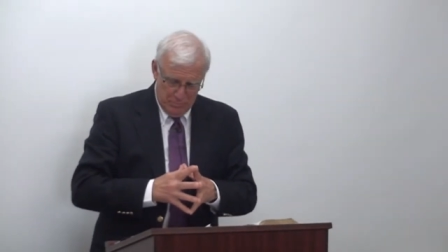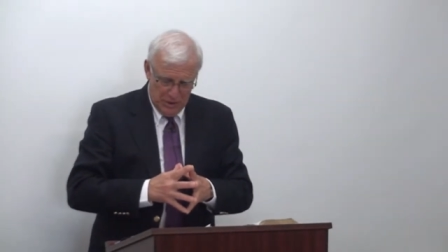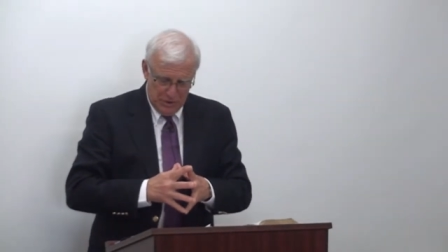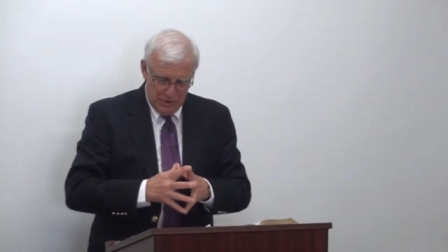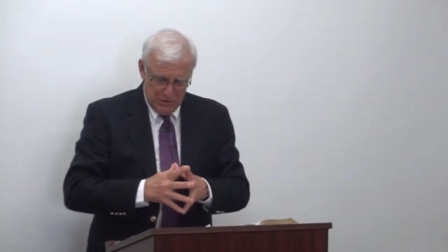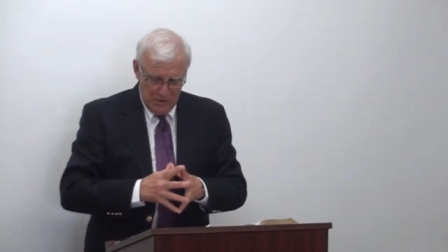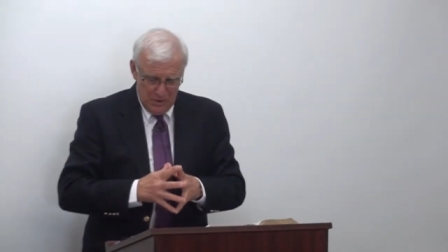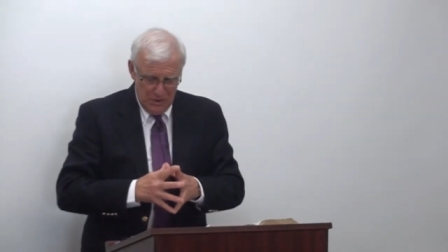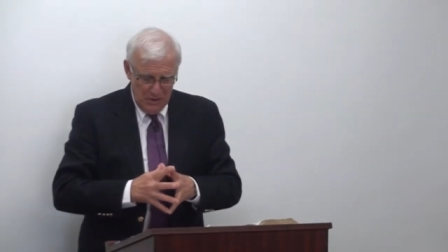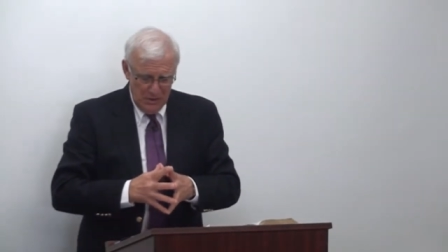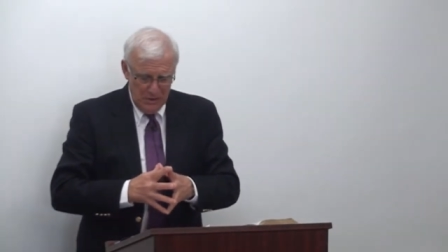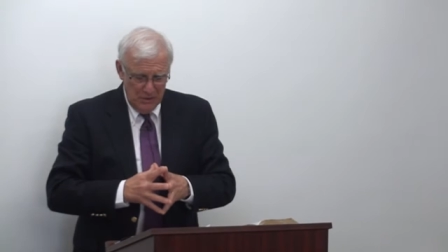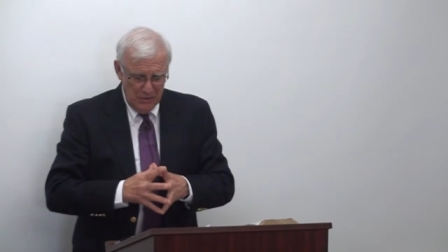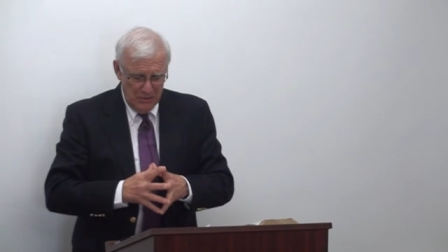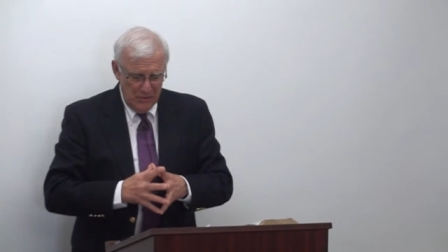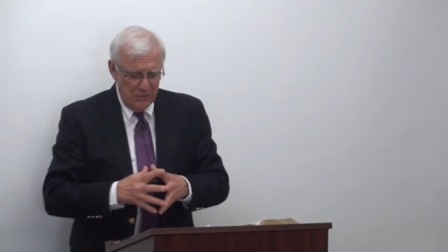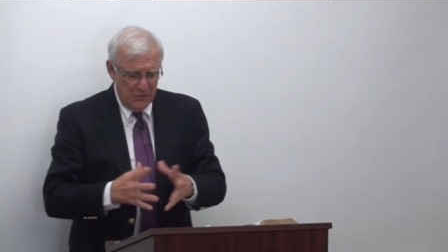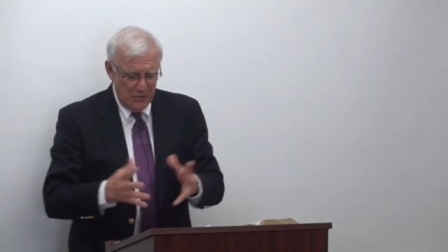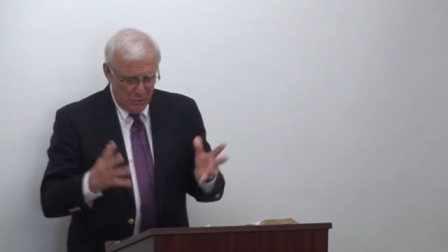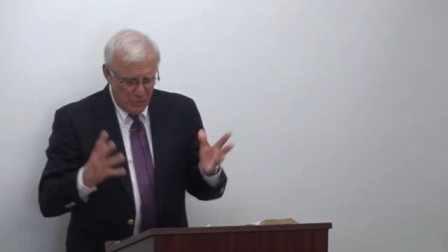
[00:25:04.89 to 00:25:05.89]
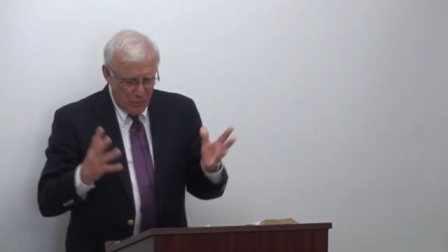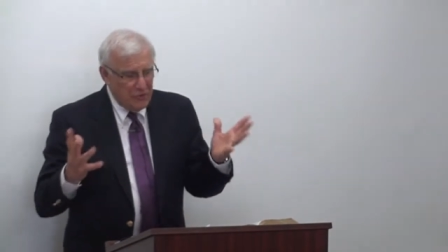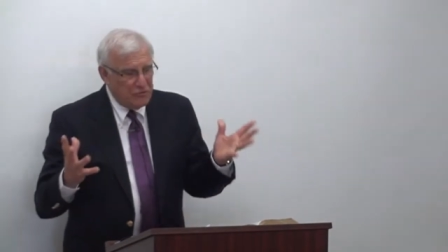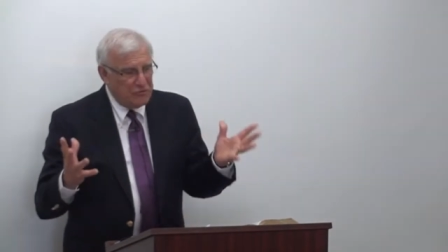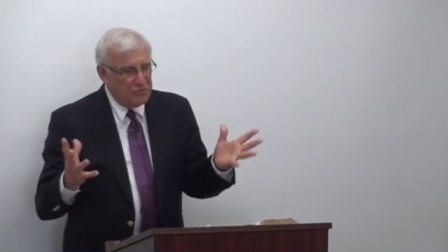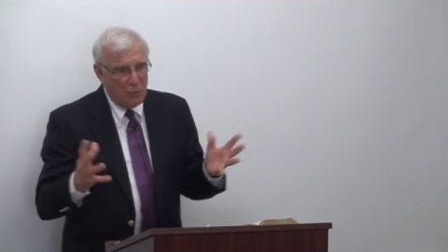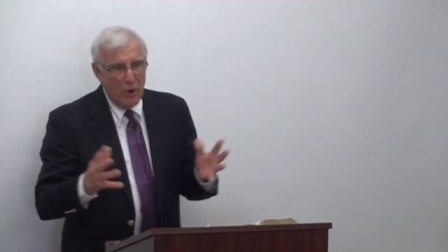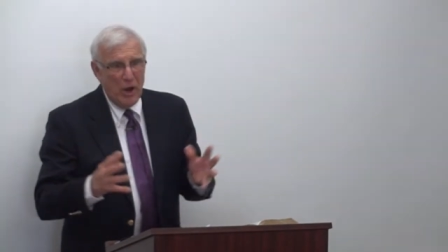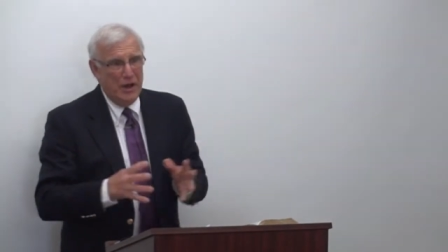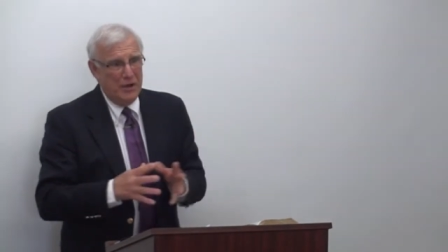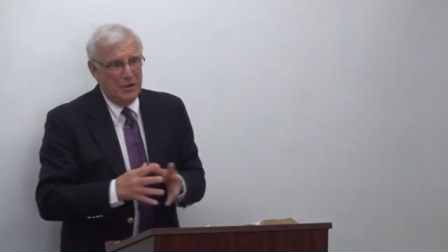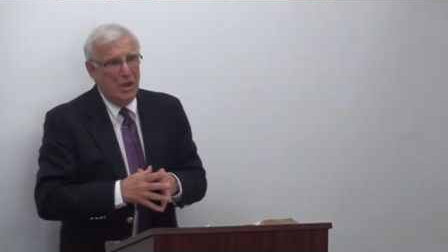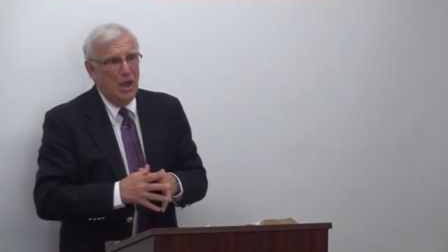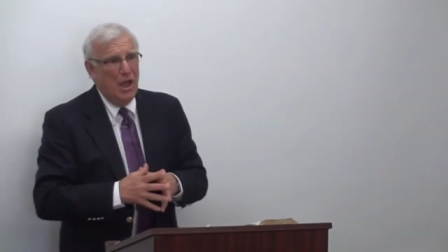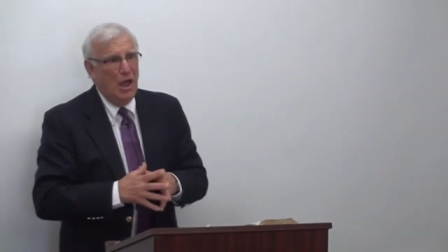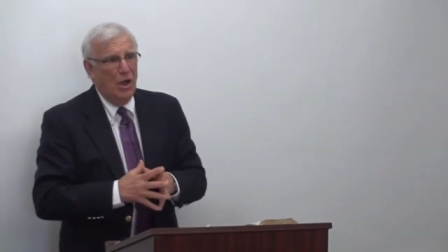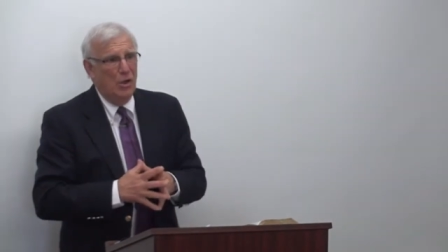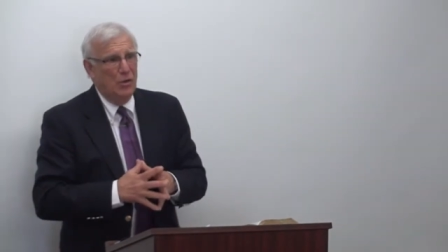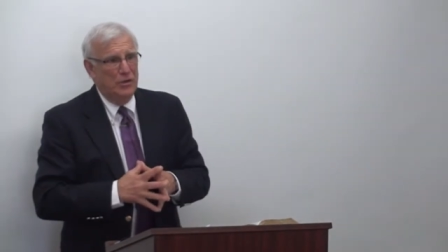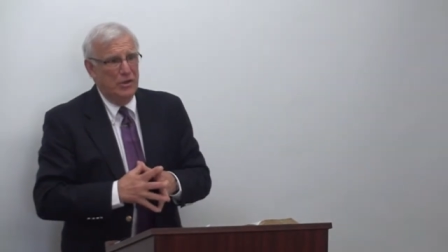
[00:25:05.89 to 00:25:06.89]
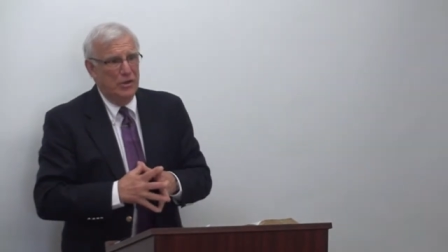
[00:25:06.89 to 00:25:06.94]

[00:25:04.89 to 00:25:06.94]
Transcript: But there is right now